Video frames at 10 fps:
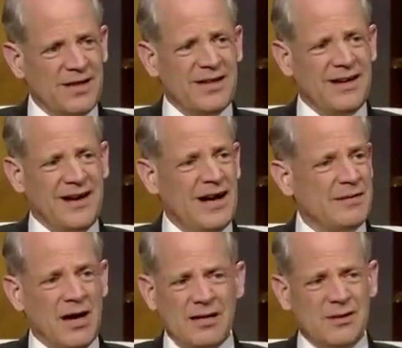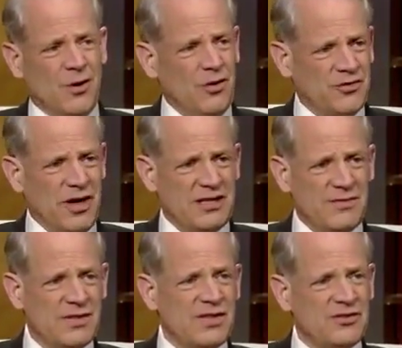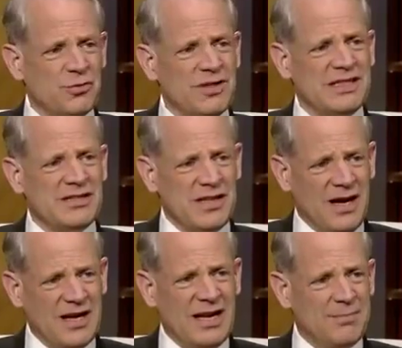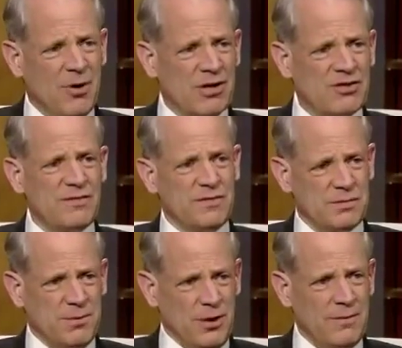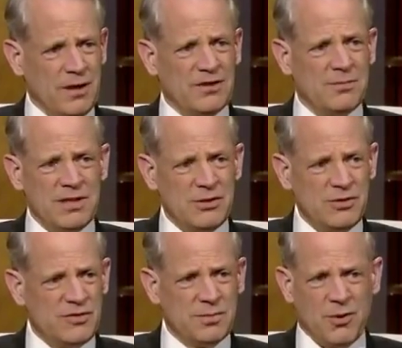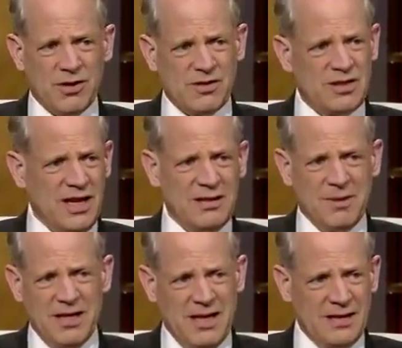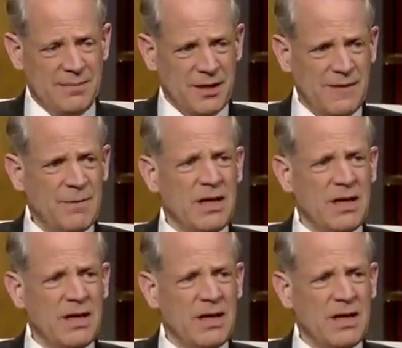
On all sides of this. Israel is not a partisan football to be used for partisan gain by anybody.